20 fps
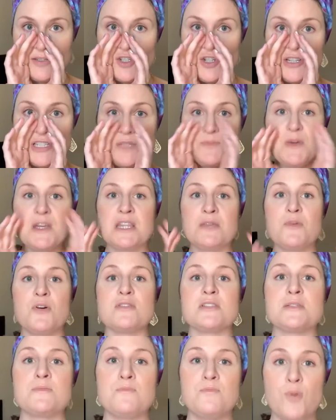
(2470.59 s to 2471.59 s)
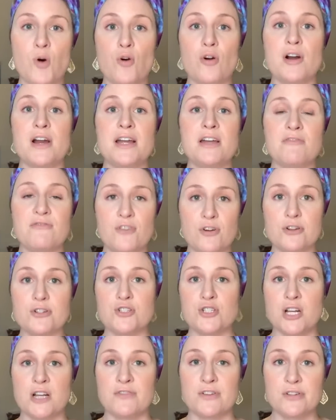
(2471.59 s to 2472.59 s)
Just be the most boring
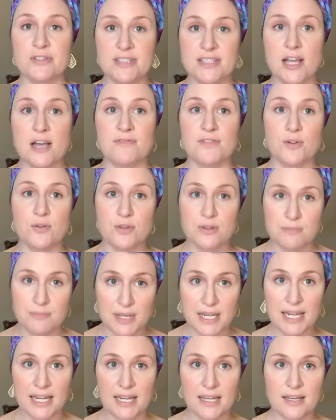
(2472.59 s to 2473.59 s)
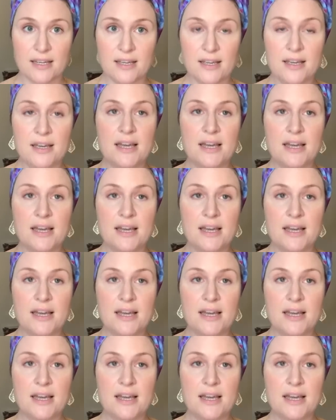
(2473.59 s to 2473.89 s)
version of yourself you can be.